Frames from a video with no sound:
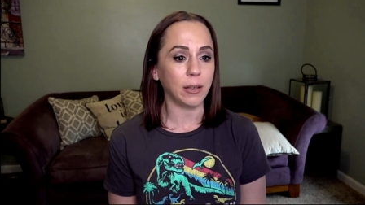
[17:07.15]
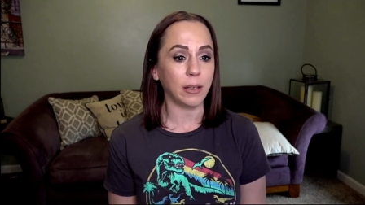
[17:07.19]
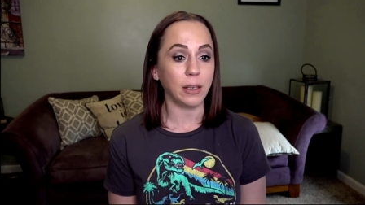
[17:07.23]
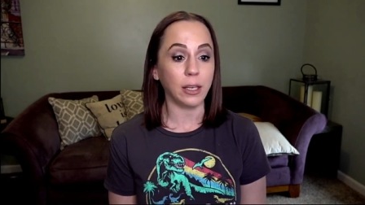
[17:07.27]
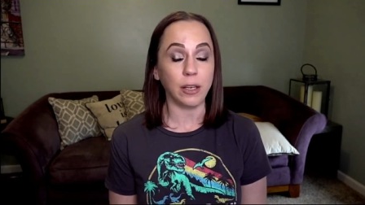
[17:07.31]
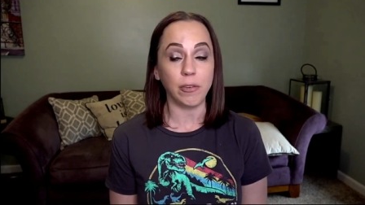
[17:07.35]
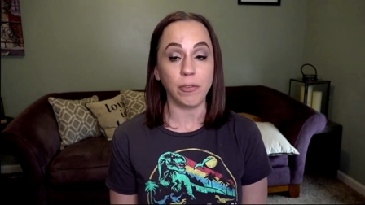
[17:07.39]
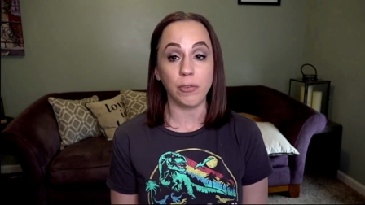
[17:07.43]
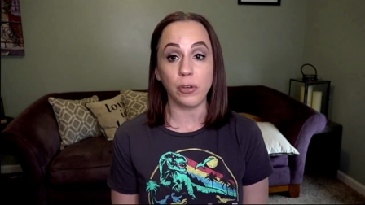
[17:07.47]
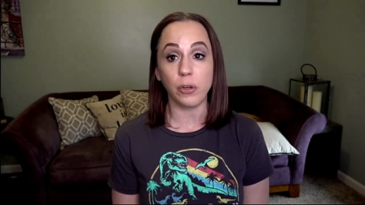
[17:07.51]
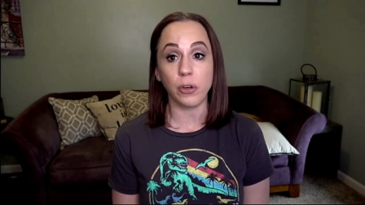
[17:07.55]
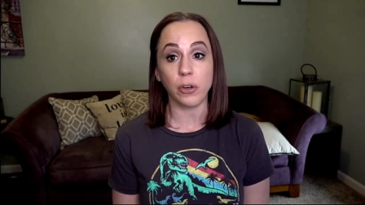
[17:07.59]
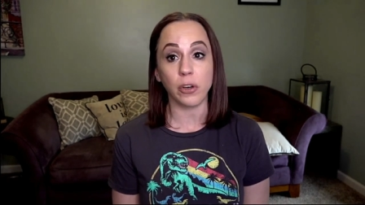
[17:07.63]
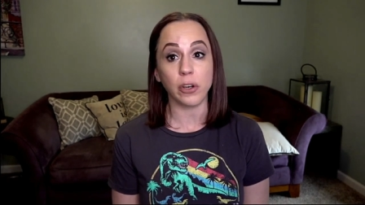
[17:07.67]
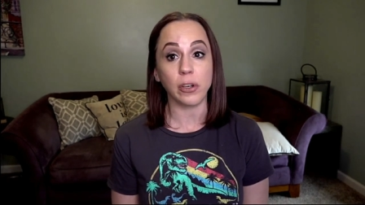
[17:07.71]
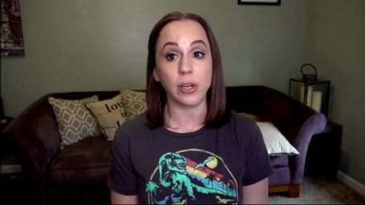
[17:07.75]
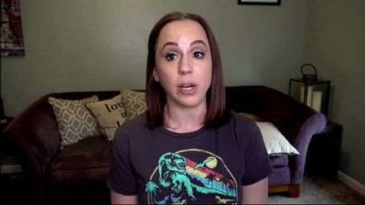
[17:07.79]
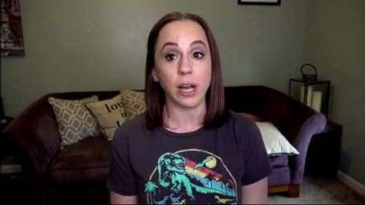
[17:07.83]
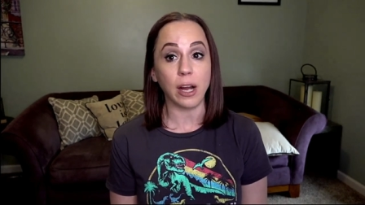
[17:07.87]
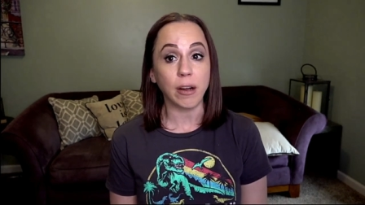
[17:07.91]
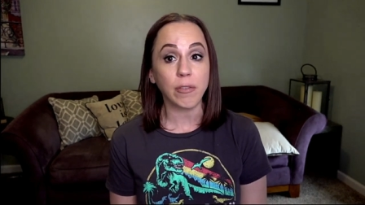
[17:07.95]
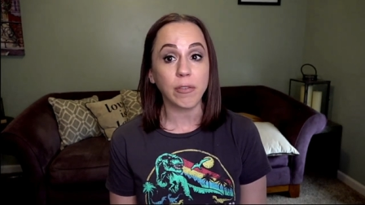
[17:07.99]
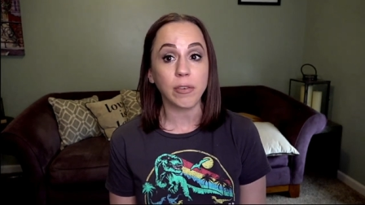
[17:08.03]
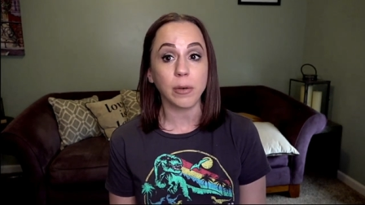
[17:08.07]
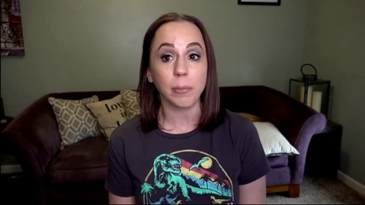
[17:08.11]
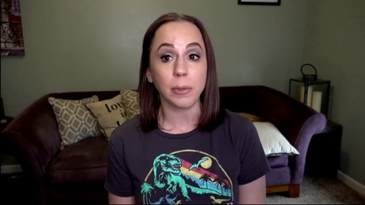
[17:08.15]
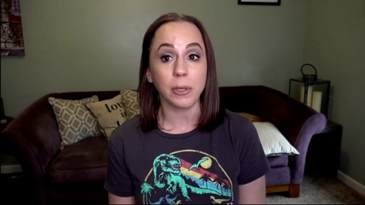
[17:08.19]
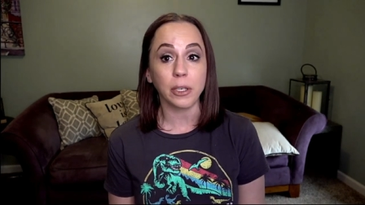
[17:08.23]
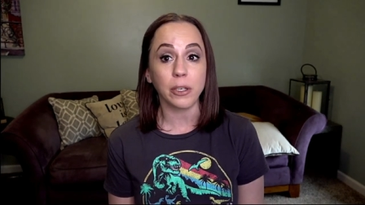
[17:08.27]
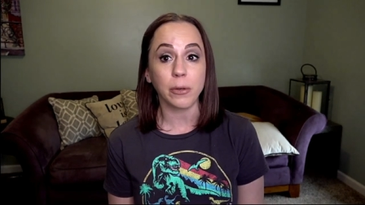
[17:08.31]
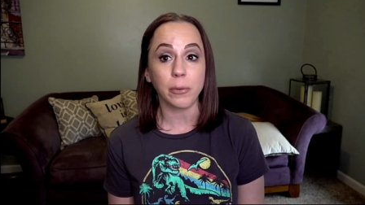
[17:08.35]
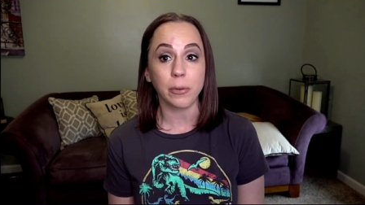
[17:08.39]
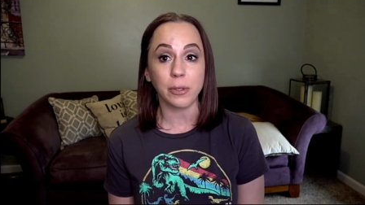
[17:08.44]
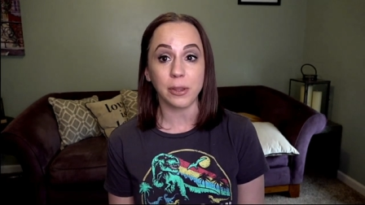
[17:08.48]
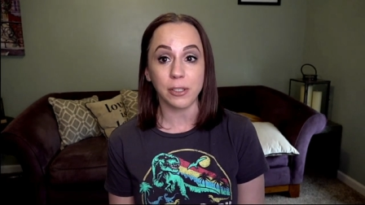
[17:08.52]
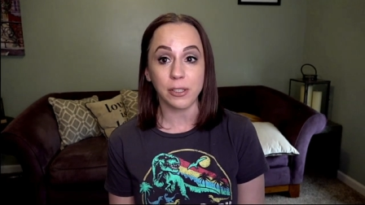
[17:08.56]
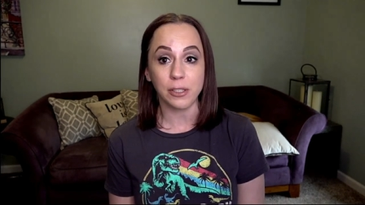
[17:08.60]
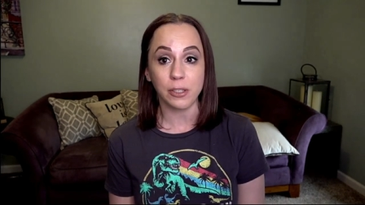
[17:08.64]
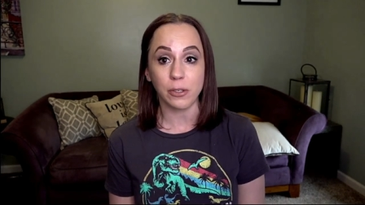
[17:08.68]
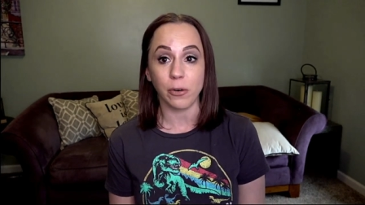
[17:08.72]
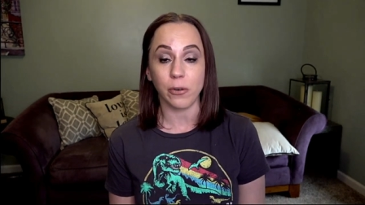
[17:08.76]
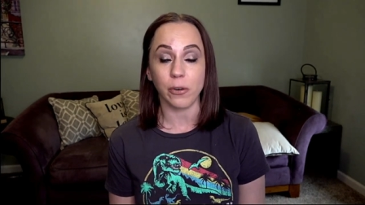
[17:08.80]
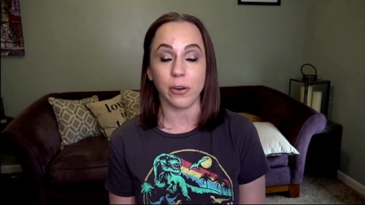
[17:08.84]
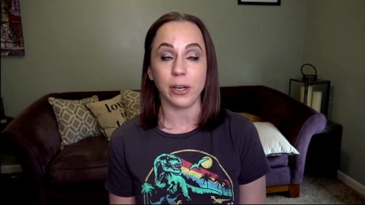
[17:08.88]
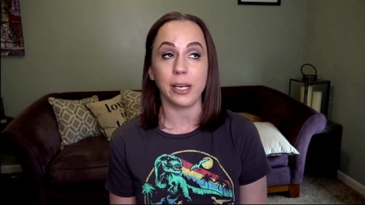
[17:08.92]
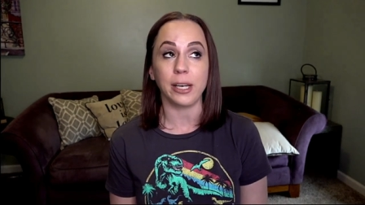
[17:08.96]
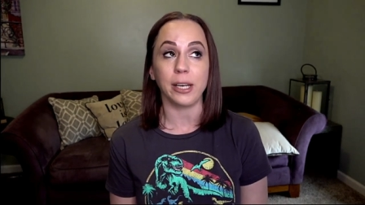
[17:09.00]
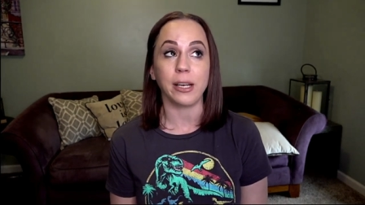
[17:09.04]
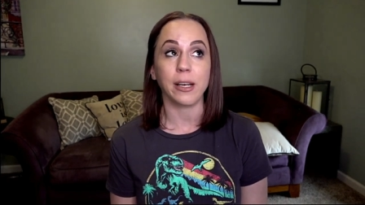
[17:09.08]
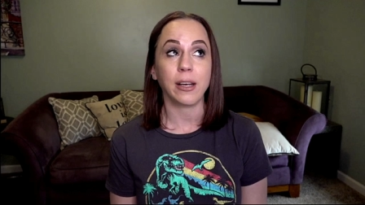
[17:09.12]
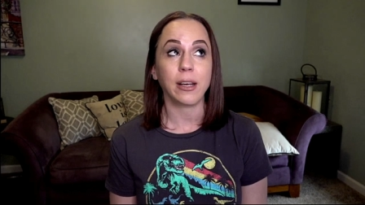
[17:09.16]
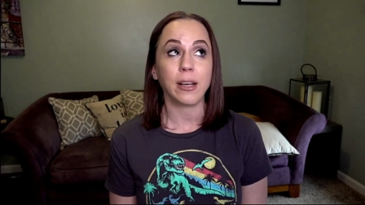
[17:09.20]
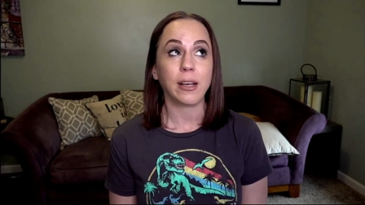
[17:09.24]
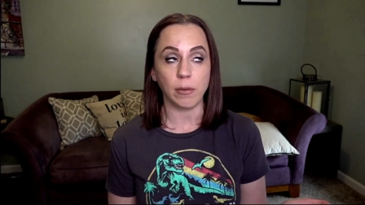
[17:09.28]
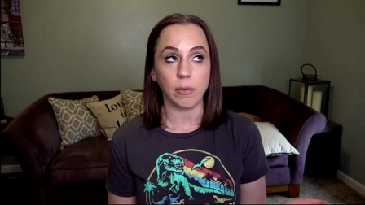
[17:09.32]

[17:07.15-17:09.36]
if you're not familiar with the story,